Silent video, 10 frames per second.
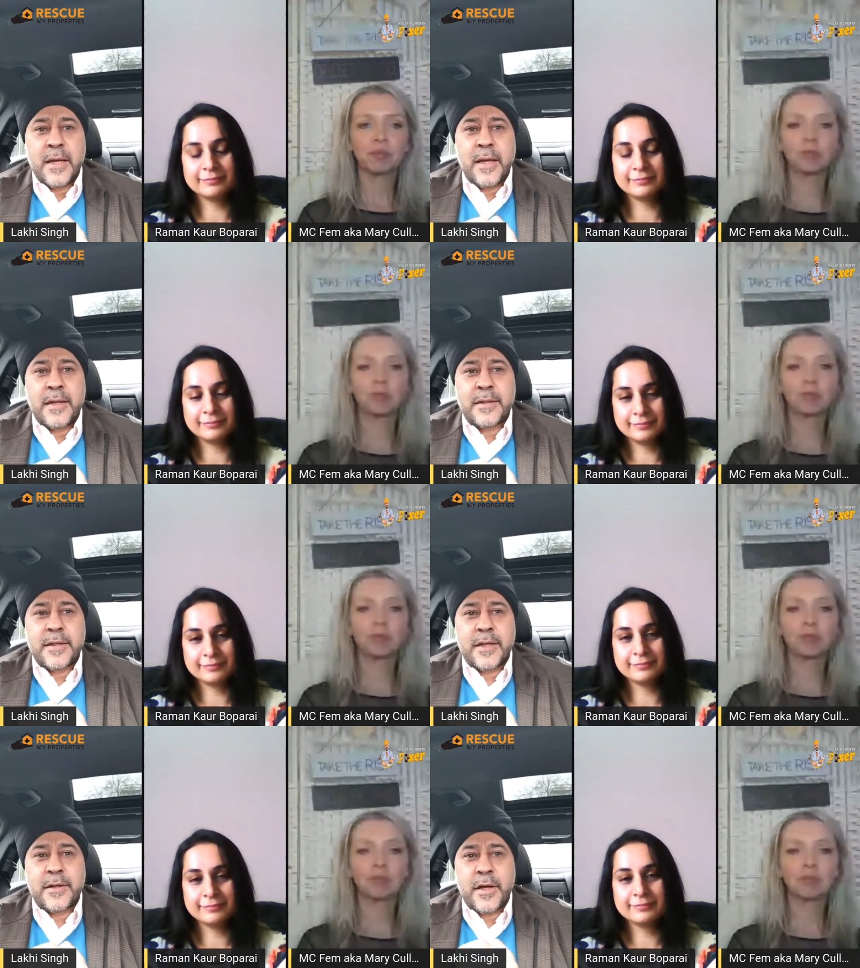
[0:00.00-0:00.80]
Speaker 1: and
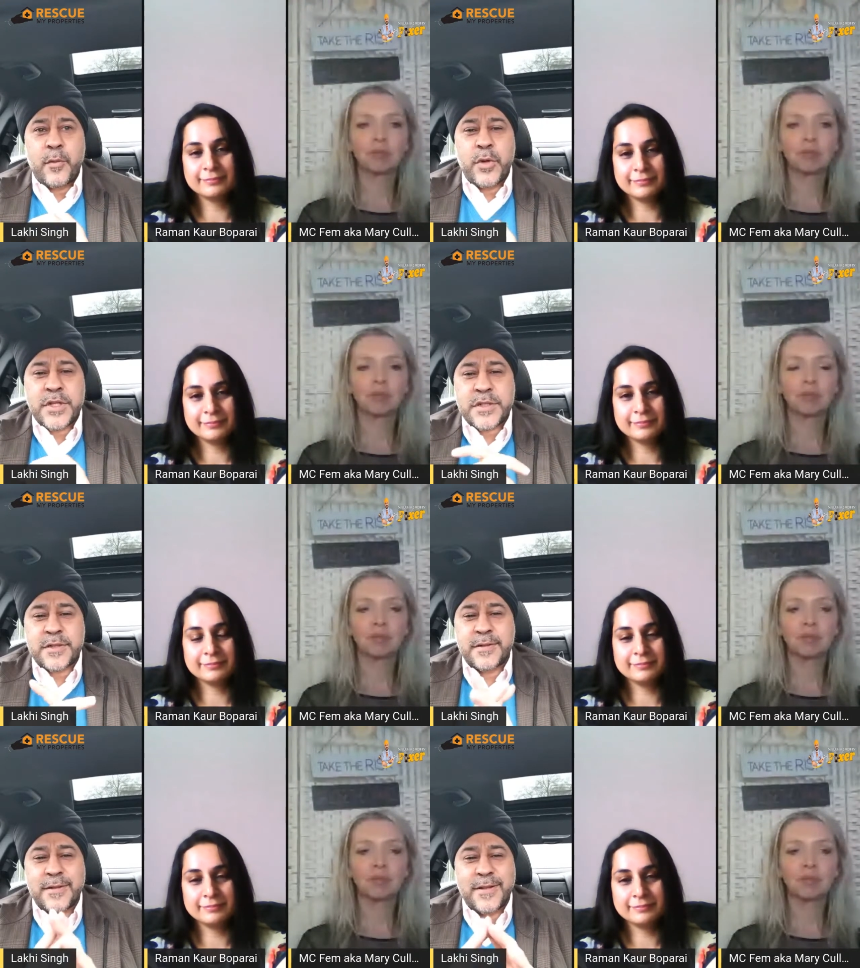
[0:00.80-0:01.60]
uh, I
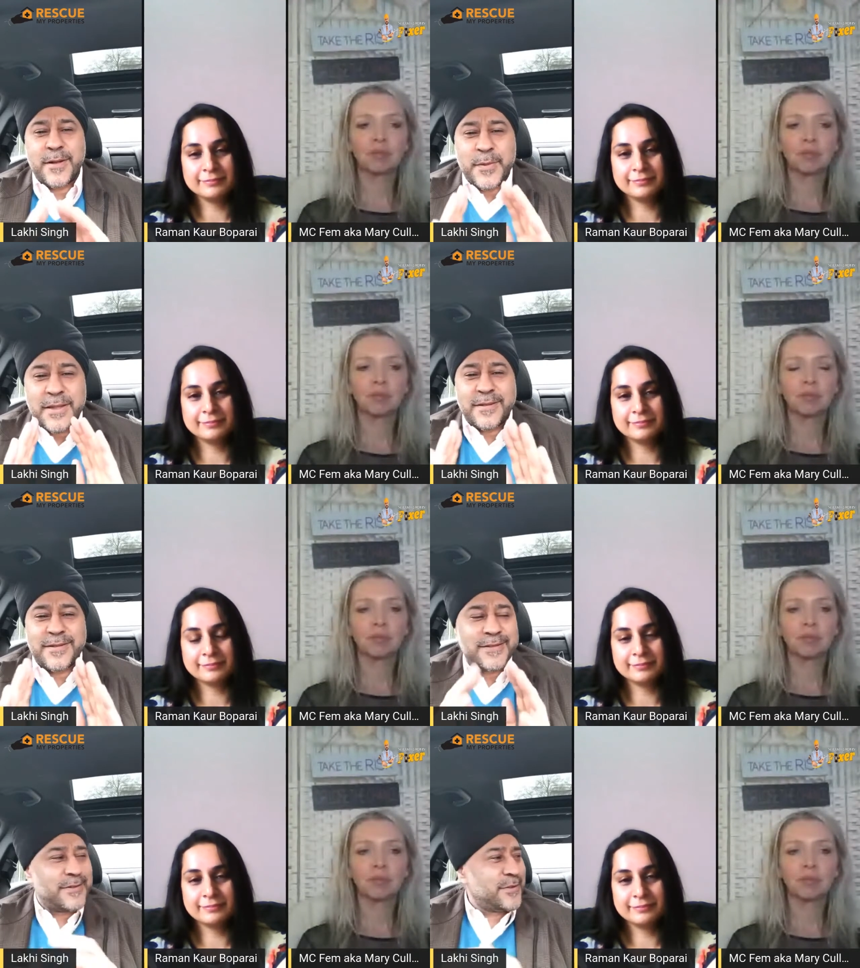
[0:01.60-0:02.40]
wish I mean,
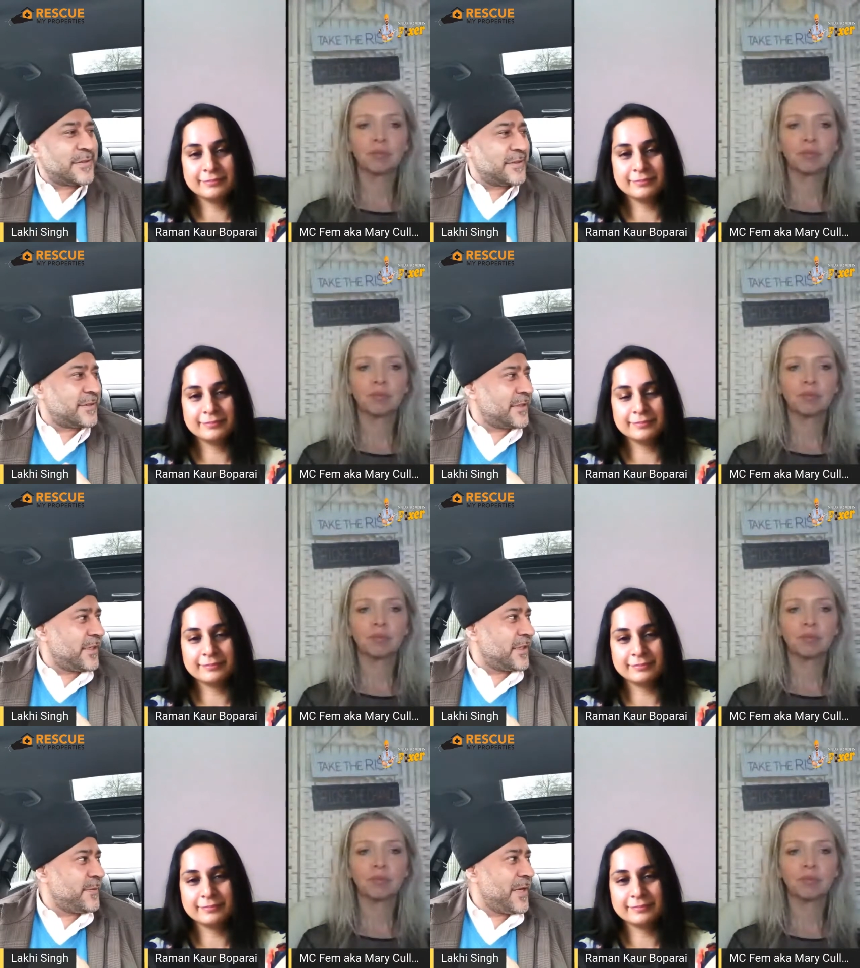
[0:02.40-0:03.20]
just it's
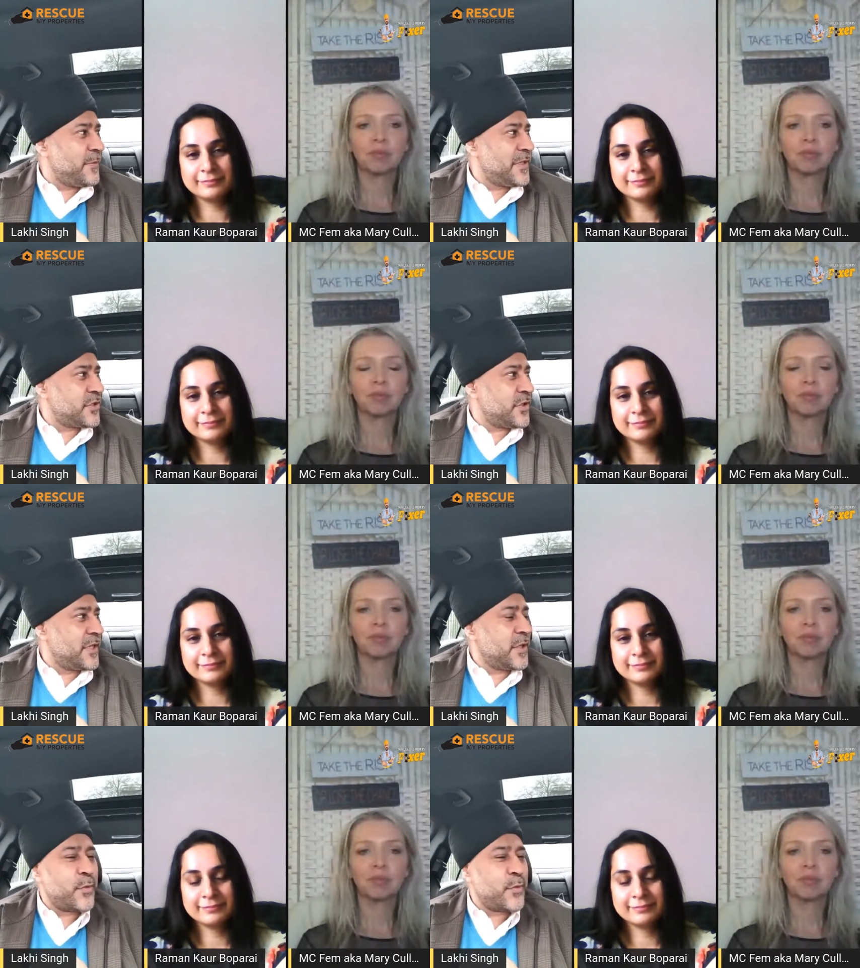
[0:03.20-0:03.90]
kind of come out a bit strange.